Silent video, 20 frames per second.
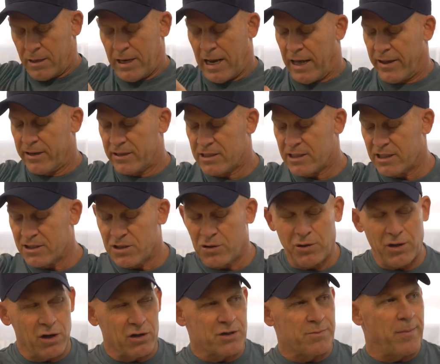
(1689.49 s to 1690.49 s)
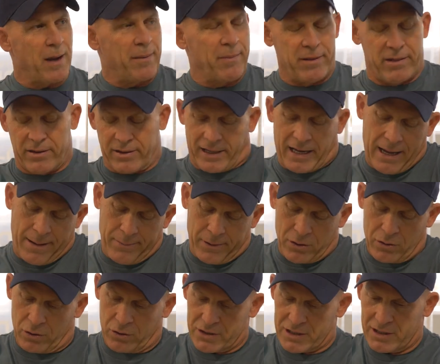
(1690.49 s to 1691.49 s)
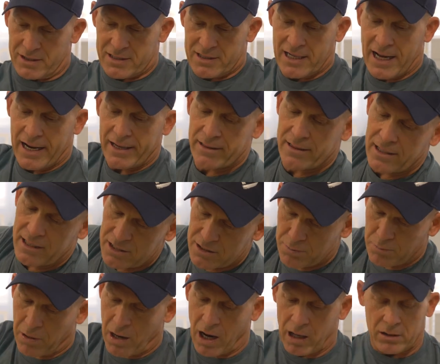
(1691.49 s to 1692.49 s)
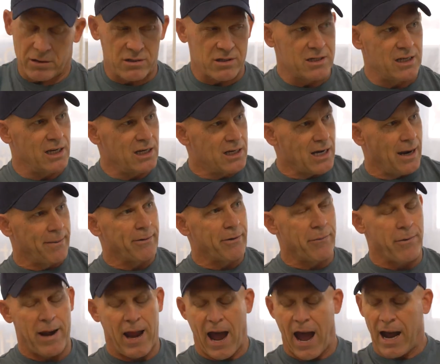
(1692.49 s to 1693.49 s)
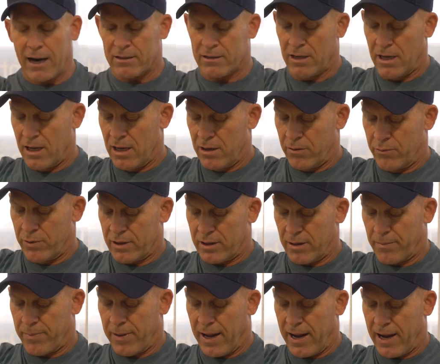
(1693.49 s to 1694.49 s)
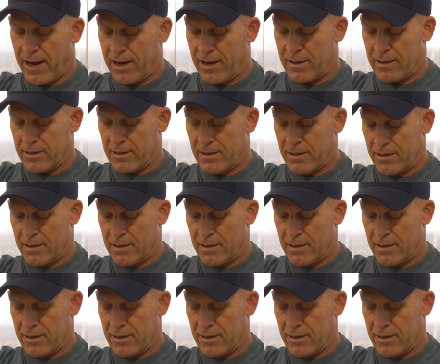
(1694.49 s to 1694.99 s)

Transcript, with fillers: Now that's because who knows, maybe the chemicals inside these bottles need time to react with the paint.